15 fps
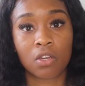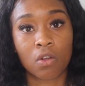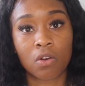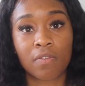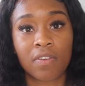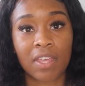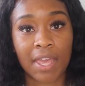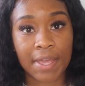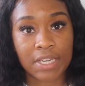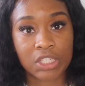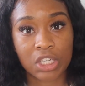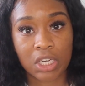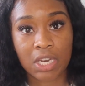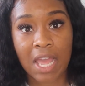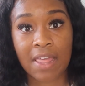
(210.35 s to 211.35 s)

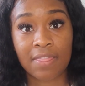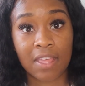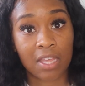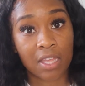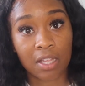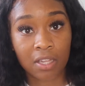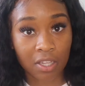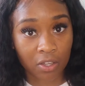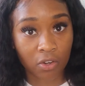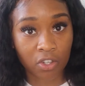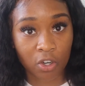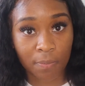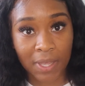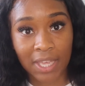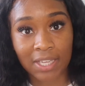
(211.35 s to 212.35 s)
notification and they can click on
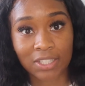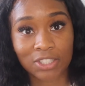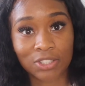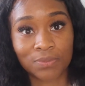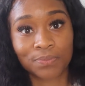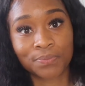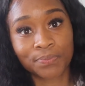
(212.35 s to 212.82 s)
your page.